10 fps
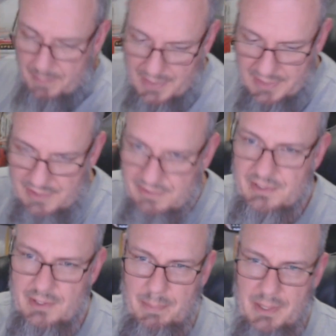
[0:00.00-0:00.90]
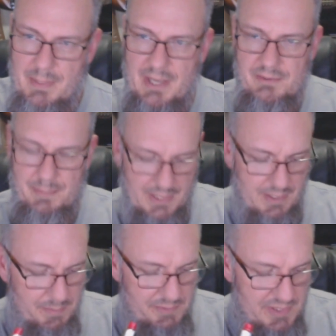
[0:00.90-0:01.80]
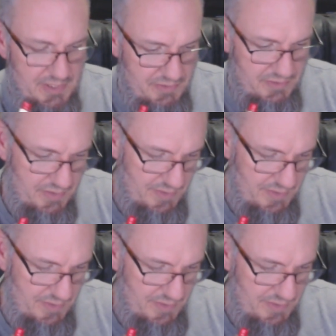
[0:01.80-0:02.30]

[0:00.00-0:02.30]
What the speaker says: and it's the P-bass pickup. Sounds